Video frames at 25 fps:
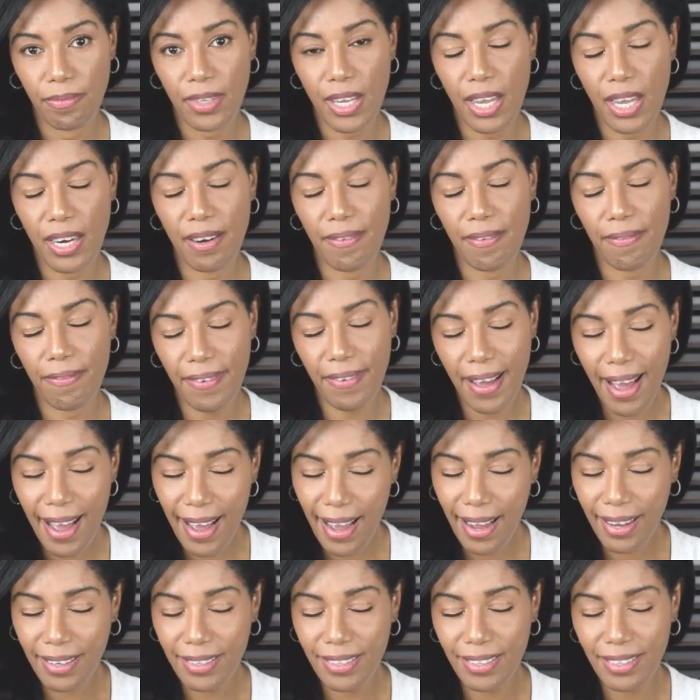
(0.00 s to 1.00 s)
And in
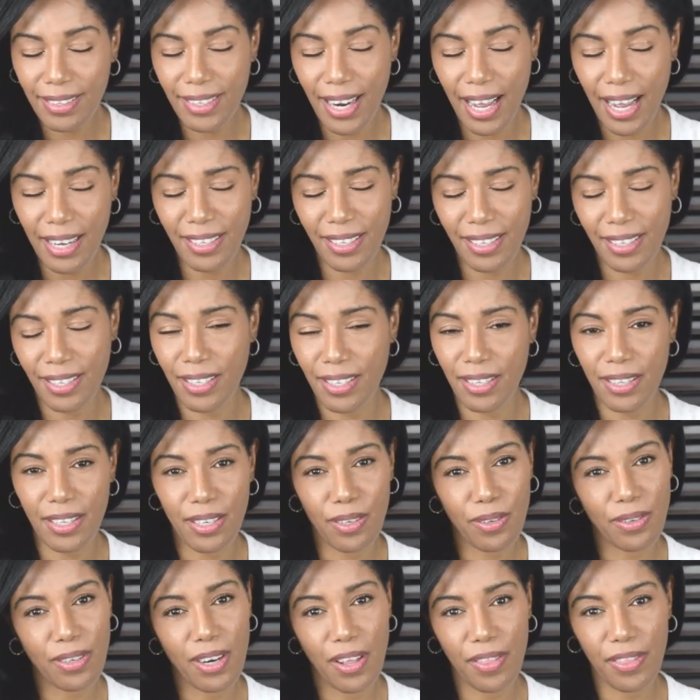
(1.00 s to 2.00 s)
fact, not just that
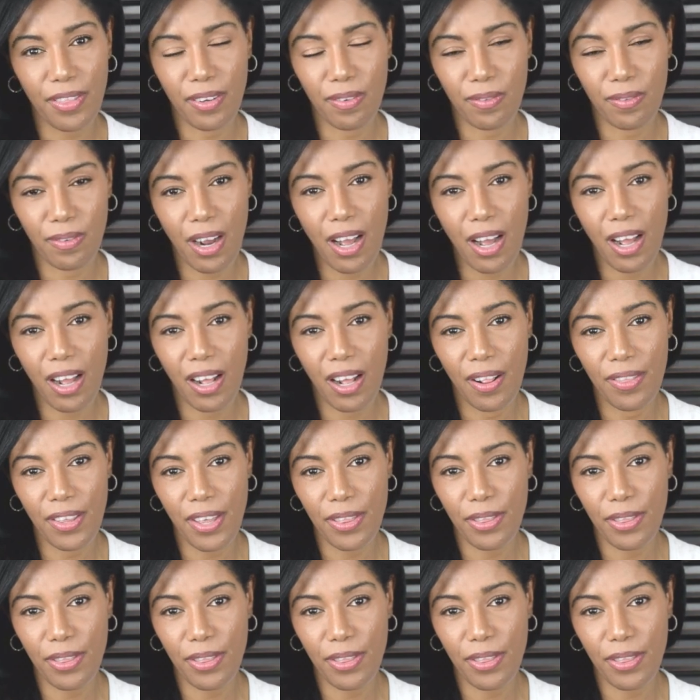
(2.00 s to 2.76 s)
there's nothing wrong,